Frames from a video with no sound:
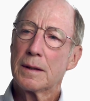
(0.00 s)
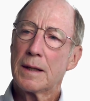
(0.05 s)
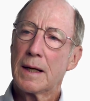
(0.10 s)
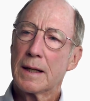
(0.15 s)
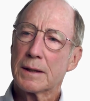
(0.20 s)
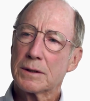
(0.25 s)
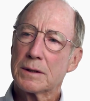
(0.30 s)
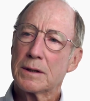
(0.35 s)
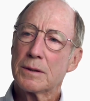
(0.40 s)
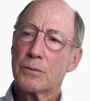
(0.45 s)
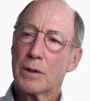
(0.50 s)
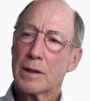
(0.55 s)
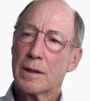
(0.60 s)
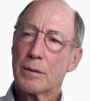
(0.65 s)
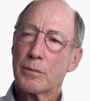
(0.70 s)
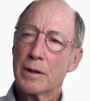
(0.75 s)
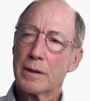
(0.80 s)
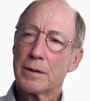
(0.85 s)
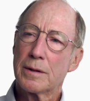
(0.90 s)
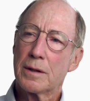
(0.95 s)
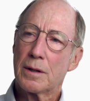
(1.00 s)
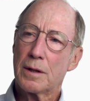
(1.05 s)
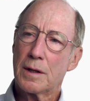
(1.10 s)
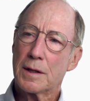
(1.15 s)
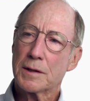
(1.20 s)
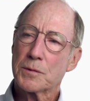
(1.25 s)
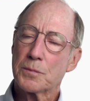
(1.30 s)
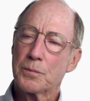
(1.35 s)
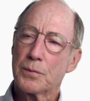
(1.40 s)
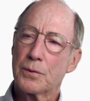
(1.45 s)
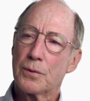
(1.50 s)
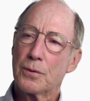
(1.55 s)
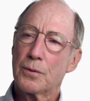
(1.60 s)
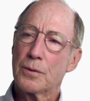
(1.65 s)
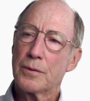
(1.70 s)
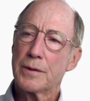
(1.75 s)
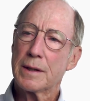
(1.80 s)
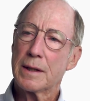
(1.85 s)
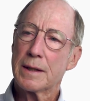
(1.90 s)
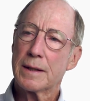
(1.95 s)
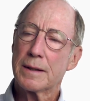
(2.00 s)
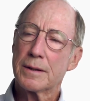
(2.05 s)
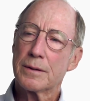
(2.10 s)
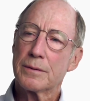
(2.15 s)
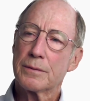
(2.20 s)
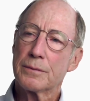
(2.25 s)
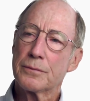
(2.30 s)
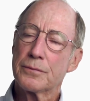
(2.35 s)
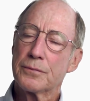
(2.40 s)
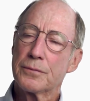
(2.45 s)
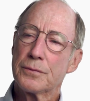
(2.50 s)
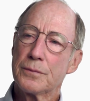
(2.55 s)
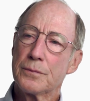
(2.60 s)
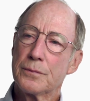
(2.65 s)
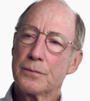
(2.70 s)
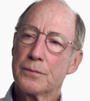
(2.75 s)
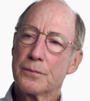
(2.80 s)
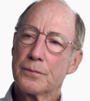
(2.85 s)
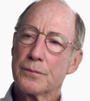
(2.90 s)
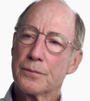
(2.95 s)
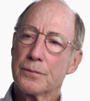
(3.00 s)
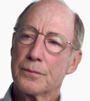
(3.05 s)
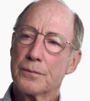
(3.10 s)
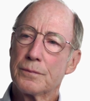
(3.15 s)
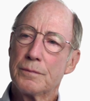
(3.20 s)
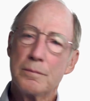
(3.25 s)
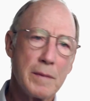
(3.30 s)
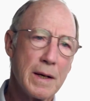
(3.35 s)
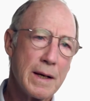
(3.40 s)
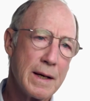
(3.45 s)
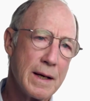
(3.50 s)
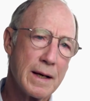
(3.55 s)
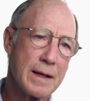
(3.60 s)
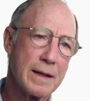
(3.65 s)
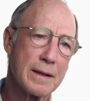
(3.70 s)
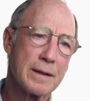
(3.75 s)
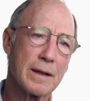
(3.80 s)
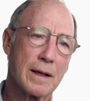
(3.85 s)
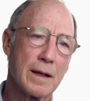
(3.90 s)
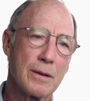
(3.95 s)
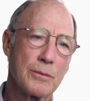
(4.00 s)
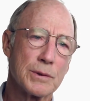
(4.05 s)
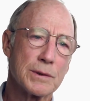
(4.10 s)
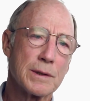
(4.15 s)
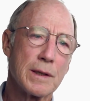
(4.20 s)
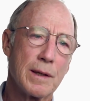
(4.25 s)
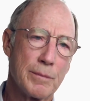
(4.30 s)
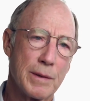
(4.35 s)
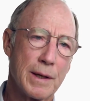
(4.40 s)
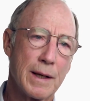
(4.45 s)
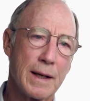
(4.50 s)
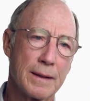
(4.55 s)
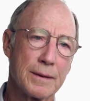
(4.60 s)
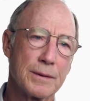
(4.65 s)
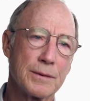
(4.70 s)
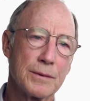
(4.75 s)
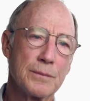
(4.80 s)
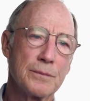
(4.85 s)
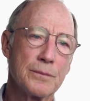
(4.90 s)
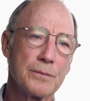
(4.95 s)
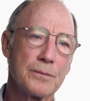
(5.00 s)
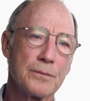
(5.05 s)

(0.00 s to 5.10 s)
Actually, when I went in the hospital the end of May, I didn't think I was coming out.